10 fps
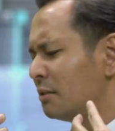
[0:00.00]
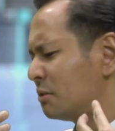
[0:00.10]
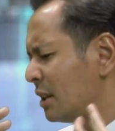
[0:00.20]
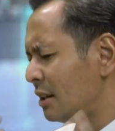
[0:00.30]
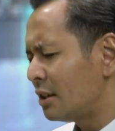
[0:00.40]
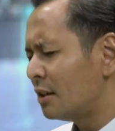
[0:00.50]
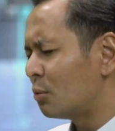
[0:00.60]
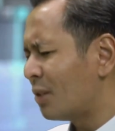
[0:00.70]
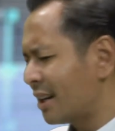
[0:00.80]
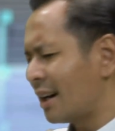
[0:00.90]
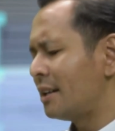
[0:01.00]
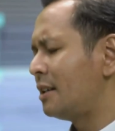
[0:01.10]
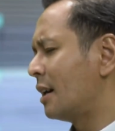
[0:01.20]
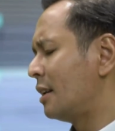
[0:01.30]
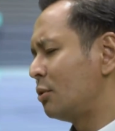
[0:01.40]
thinking what idea
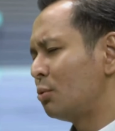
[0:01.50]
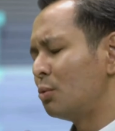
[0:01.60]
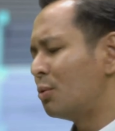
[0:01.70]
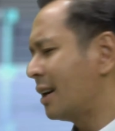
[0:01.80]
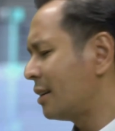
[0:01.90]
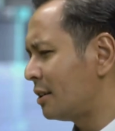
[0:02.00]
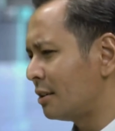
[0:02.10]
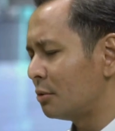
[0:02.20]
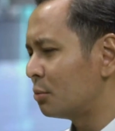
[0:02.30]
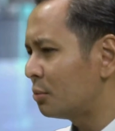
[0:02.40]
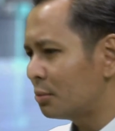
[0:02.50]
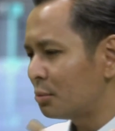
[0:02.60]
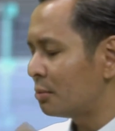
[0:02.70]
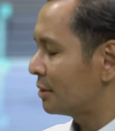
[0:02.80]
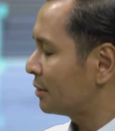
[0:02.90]
I need to do, what idea I need to
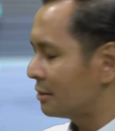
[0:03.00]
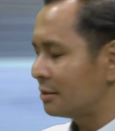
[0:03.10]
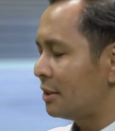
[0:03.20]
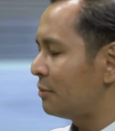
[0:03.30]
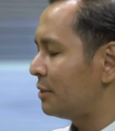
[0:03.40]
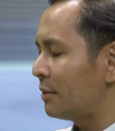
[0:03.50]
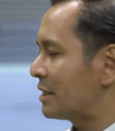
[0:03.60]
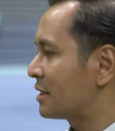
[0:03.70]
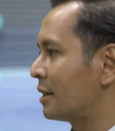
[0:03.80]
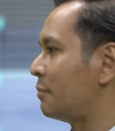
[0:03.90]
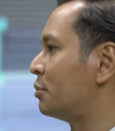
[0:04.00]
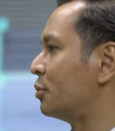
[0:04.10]
do? Give us some input.